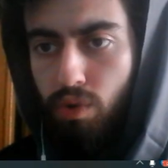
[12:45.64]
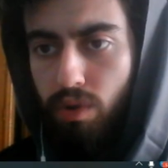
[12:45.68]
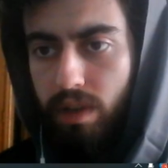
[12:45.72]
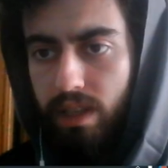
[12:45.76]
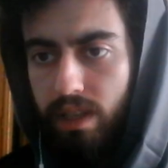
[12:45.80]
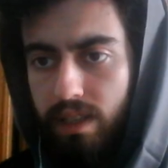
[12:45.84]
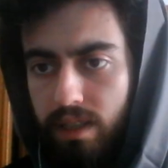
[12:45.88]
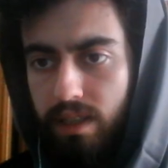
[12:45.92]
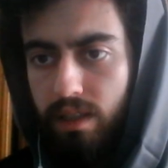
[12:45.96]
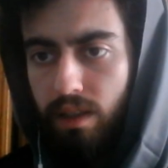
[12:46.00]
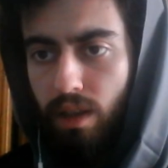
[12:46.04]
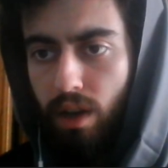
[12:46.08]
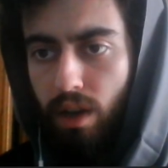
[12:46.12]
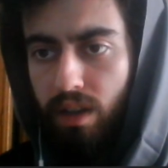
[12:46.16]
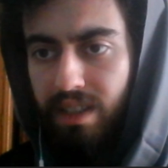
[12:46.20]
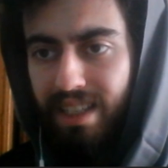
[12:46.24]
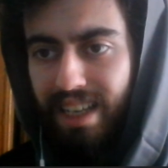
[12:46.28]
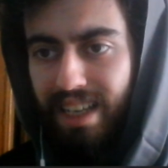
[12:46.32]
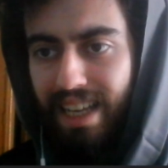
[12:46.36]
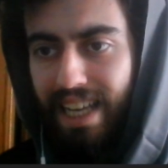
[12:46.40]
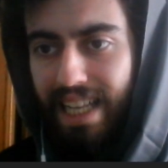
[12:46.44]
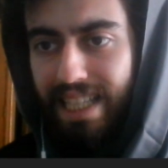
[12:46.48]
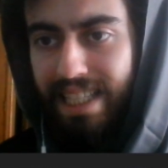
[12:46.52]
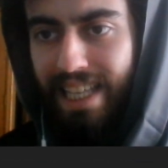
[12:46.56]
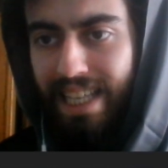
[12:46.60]
who is not
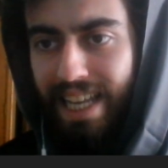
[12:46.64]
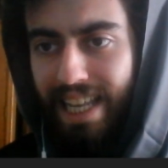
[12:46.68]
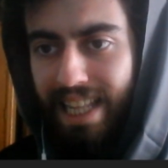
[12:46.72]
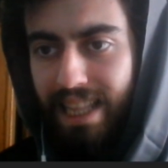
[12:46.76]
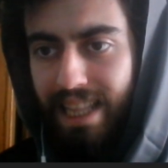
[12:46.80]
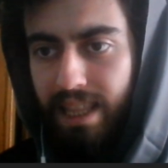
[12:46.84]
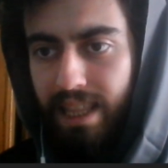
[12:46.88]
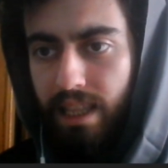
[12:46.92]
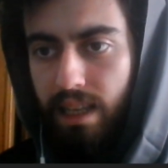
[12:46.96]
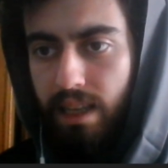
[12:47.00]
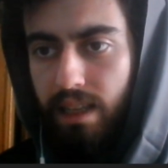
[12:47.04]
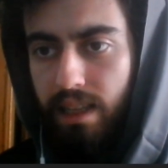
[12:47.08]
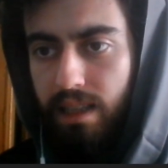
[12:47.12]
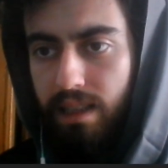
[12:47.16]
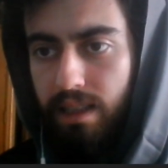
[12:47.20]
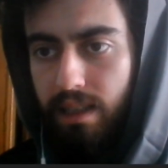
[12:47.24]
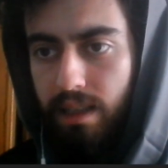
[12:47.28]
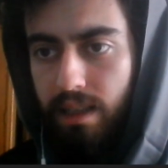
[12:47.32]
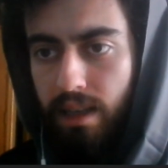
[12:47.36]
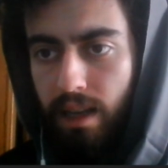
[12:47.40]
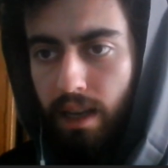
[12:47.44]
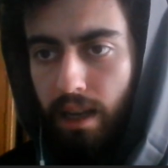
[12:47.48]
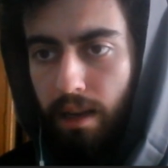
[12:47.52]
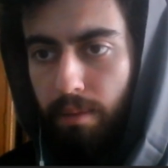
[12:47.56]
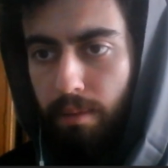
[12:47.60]

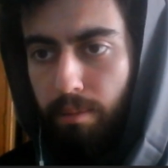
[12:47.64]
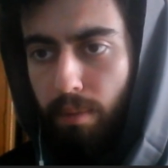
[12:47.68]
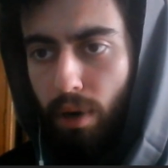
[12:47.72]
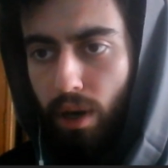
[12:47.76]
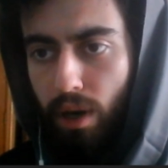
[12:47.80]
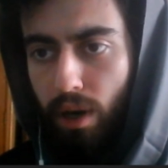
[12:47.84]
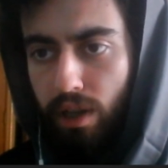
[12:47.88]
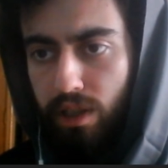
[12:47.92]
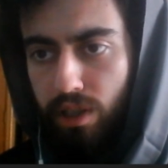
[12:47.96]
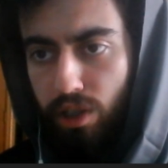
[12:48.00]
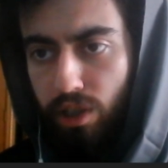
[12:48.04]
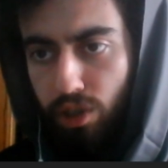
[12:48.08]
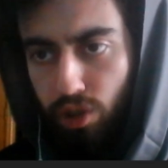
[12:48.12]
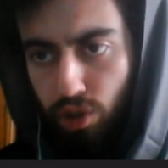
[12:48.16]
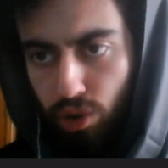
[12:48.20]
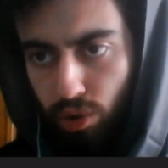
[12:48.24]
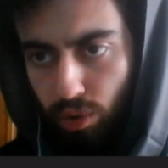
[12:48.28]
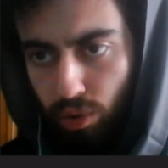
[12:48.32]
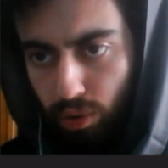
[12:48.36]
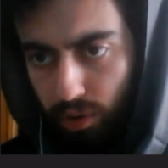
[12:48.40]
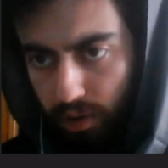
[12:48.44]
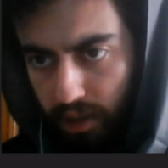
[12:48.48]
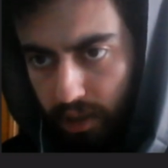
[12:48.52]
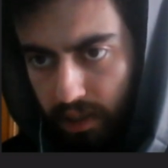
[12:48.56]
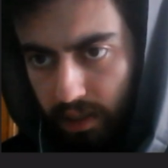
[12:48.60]
attended by the
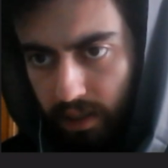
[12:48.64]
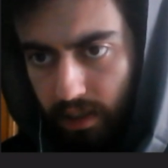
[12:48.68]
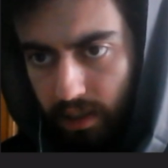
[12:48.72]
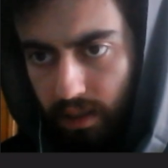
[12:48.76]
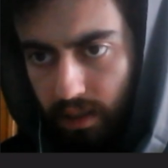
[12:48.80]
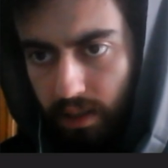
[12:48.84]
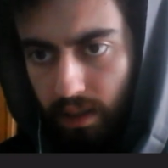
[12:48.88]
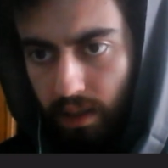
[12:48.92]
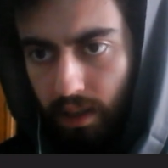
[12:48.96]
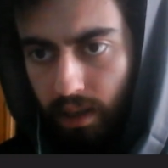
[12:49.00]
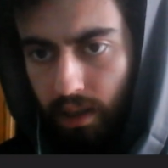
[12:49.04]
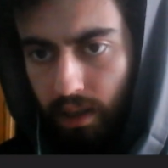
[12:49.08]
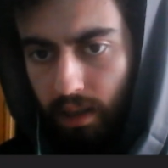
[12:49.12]
jurist.